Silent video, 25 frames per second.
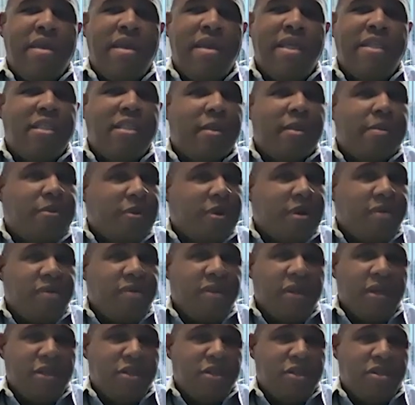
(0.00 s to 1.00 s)
it's a
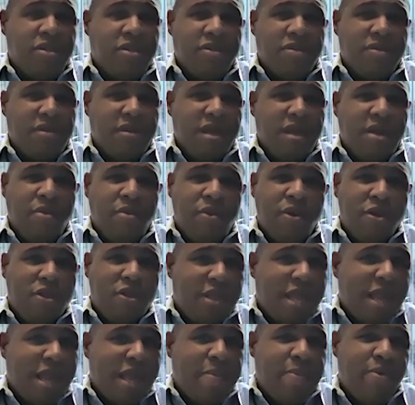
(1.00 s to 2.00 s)
privilege and
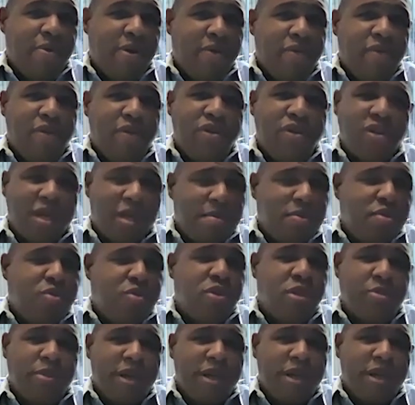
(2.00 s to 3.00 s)
with that privilege comes
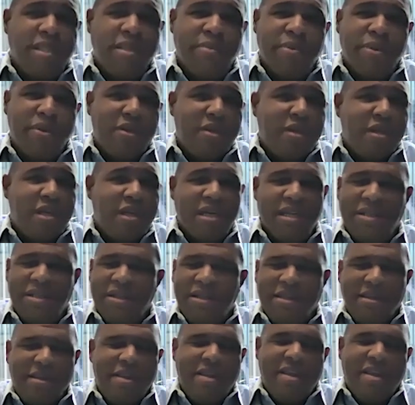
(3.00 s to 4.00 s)
responsibility and,